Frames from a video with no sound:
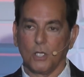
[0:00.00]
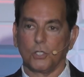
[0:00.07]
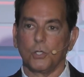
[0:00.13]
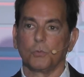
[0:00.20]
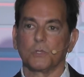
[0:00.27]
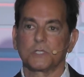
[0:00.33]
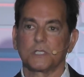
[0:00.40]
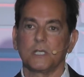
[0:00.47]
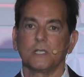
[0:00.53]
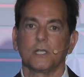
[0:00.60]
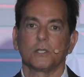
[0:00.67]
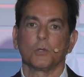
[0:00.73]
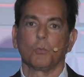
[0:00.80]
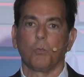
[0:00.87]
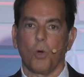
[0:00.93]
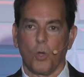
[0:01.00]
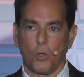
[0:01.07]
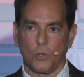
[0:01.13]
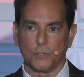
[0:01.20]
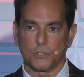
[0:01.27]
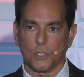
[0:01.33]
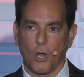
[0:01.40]
you will see that the
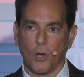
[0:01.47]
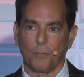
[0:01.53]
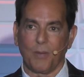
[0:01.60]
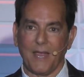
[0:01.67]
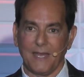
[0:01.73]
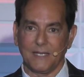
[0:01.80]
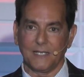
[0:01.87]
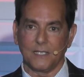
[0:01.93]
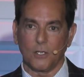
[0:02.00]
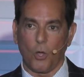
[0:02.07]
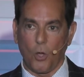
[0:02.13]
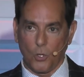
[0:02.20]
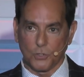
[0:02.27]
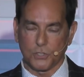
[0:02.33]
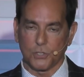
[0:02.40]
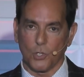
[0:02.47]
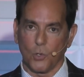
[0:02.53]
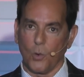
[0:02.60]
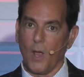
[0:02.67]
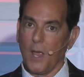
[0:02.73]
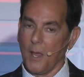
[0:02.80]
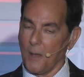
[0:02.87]
walls are painted also